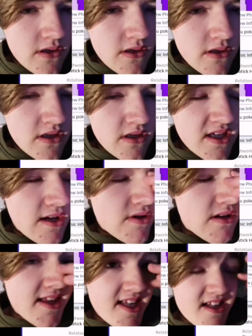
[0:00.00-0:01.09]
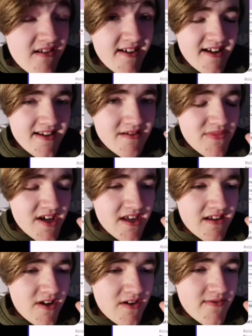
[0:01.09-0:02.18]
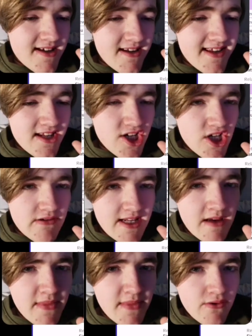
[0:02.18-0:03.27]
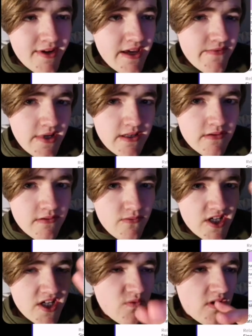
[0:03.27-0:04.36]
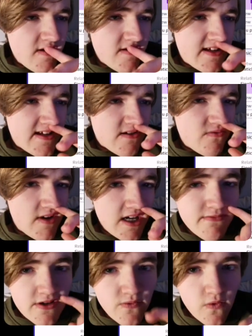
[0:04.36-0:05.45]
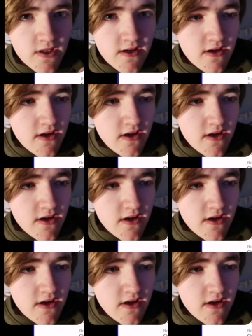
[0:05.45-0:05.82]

I think there was like this like debate where we could either choose Emily or Evelyn, which is what I think what happened was.